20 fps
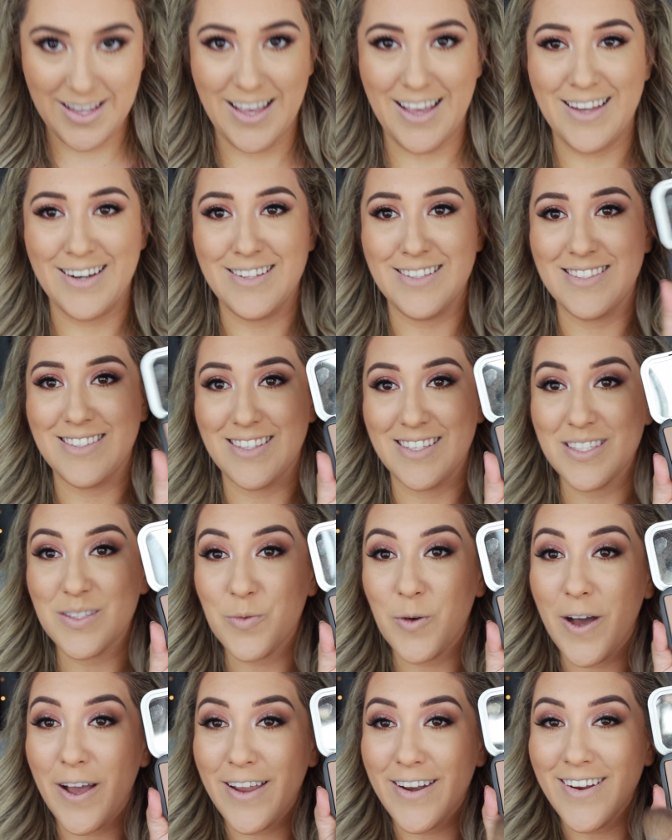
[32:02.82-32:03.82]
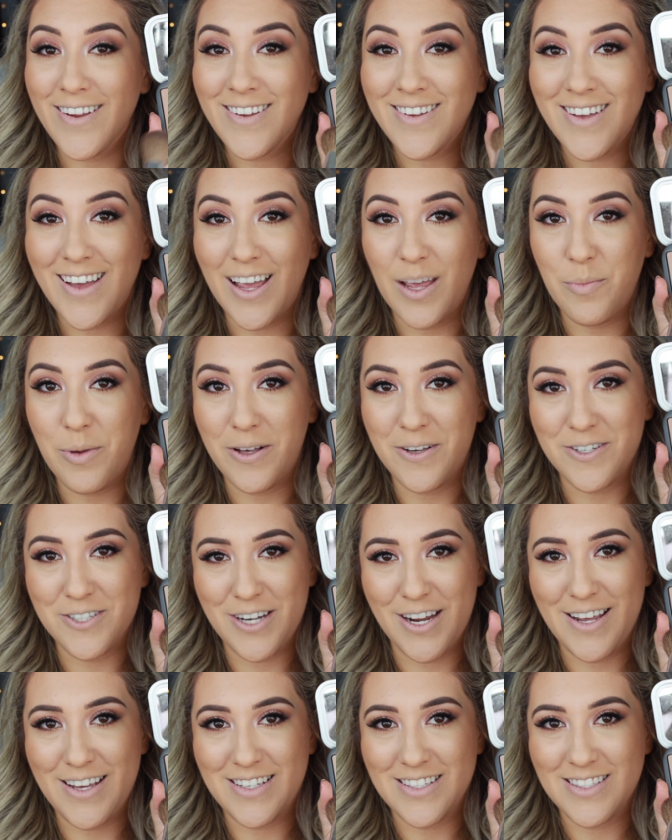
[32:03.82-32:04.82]
and it's this one. I
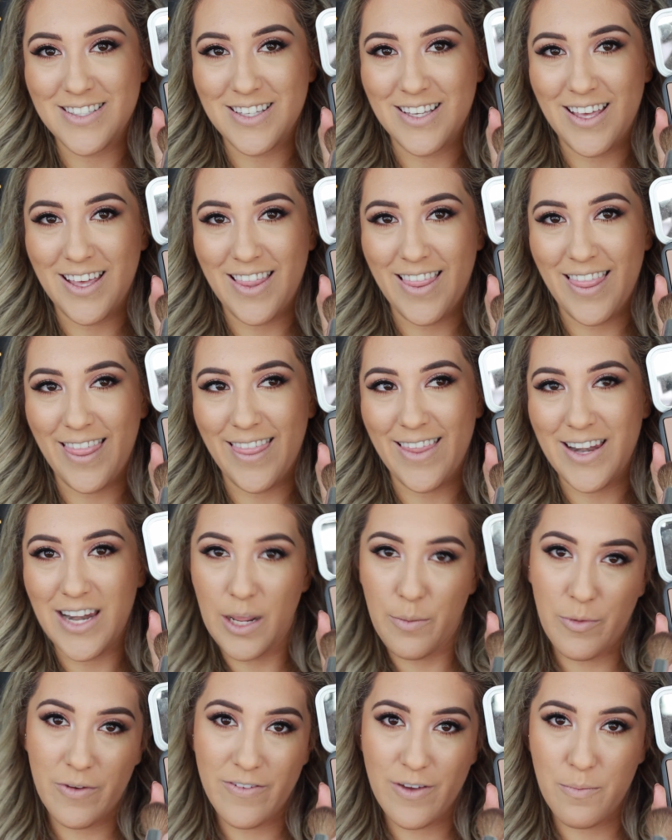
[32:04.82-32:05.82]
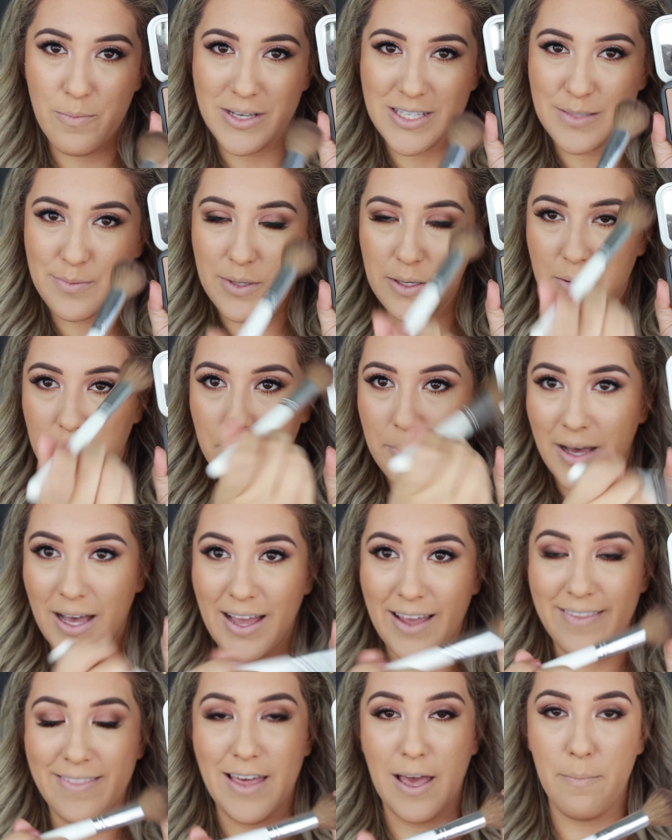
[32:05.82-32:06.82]
apologize. The name of it must be
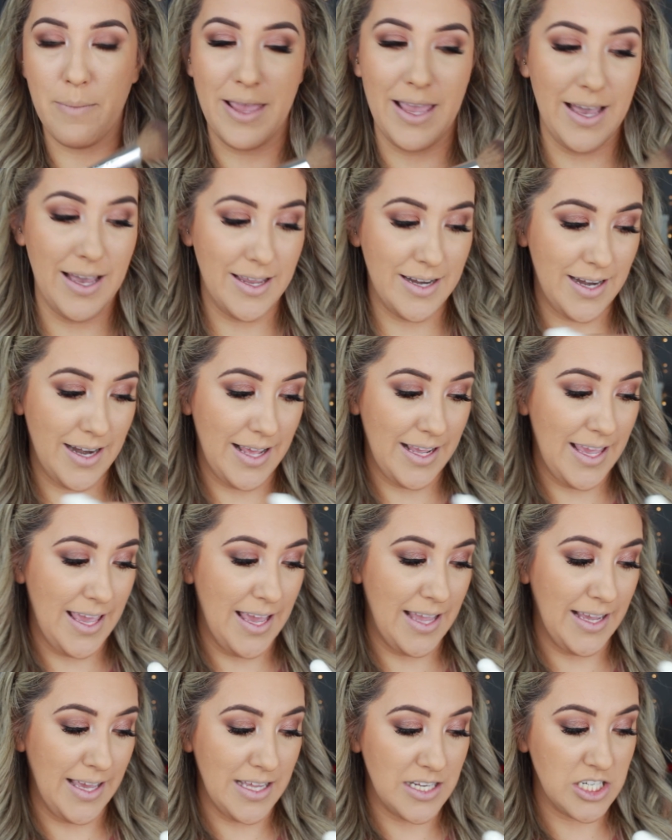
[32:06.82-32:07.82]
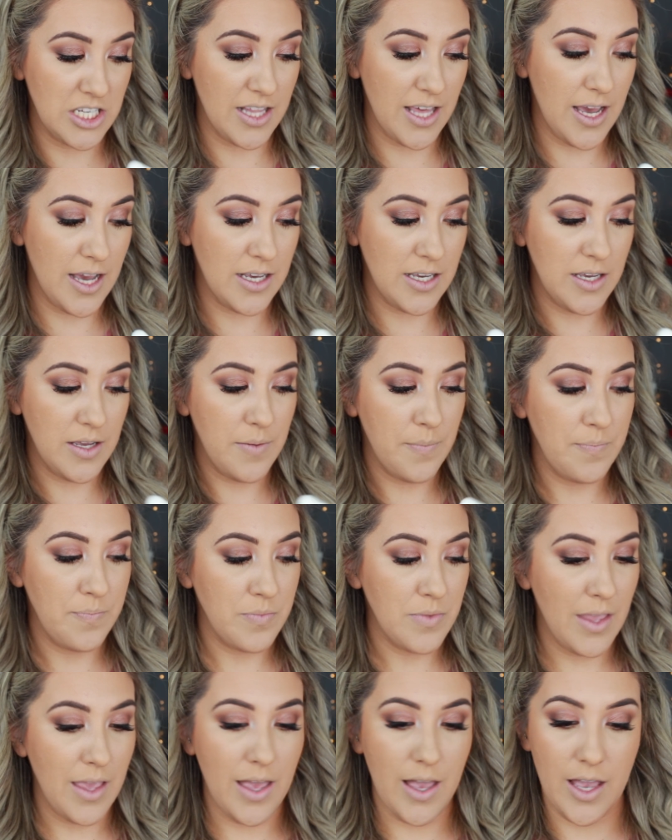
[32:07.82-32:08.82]
behind that pan, and I can't get to that.
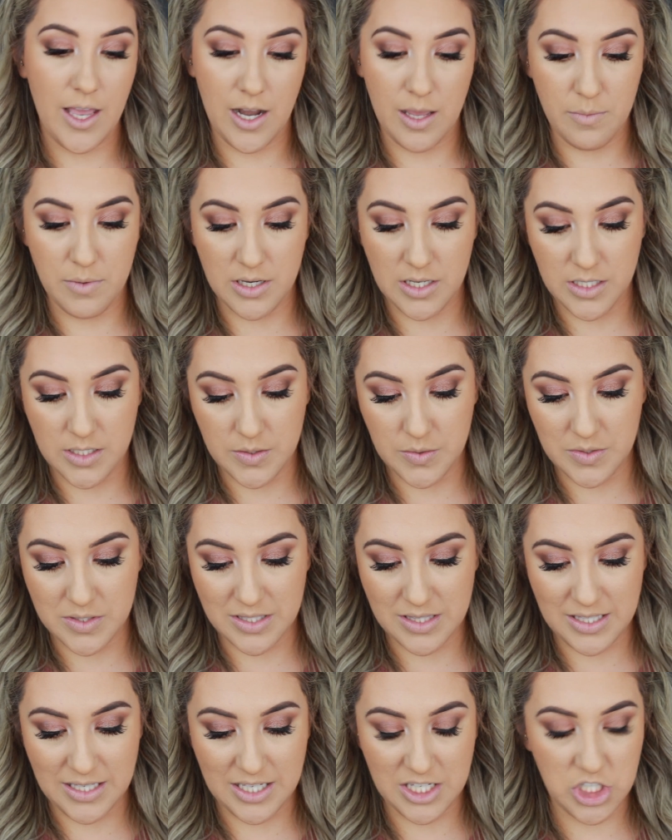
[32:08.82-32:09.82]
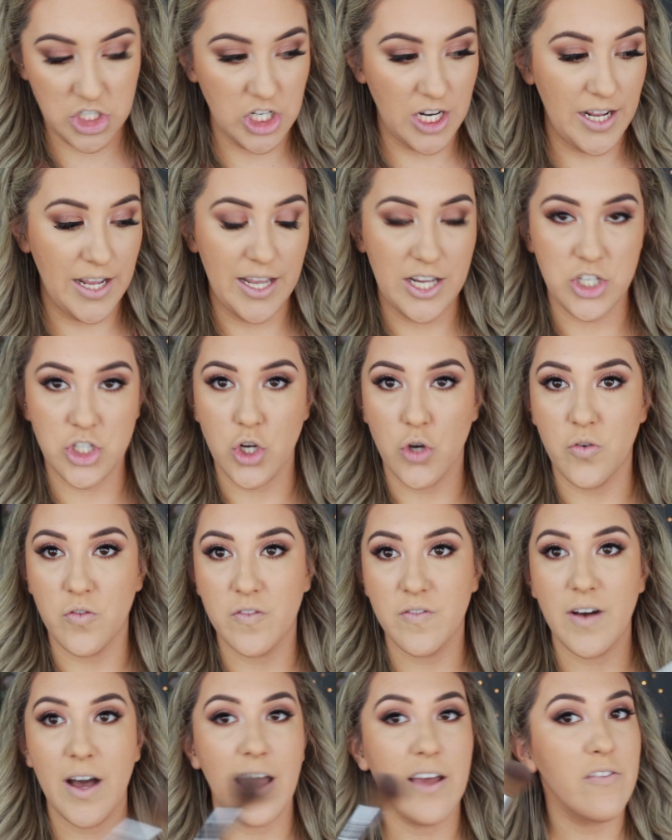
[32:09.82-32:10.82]
And I'm gonna use the
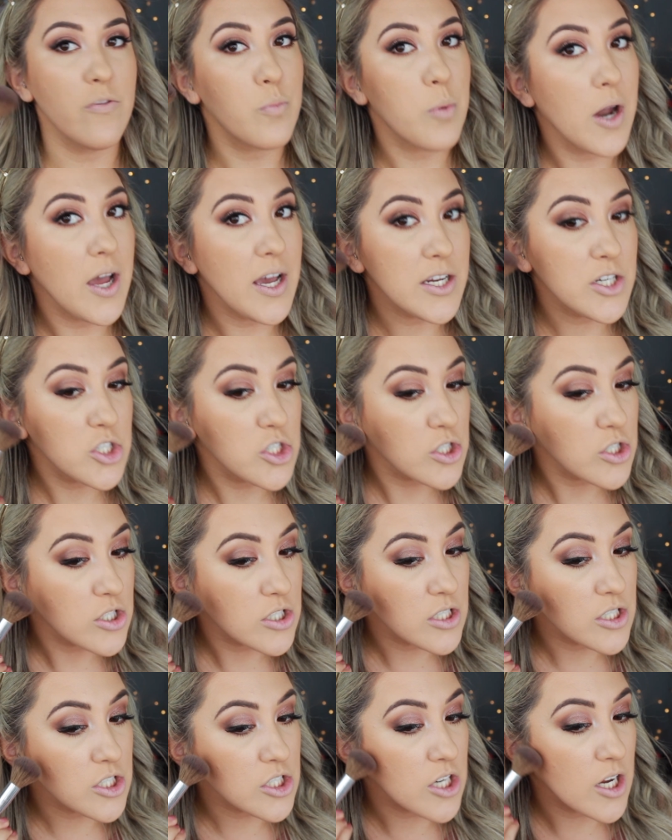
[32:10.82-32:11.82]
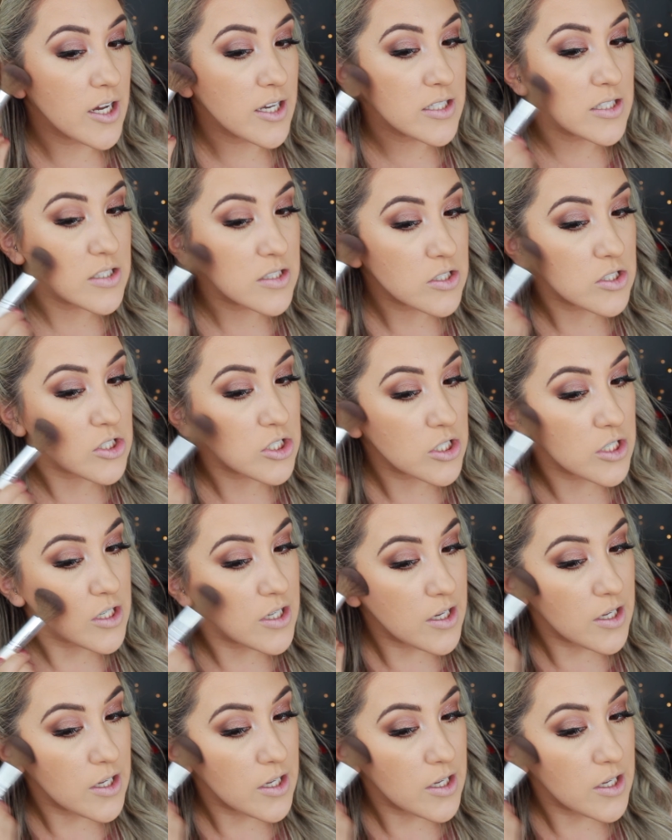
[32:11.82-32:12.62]
JH05 brush to just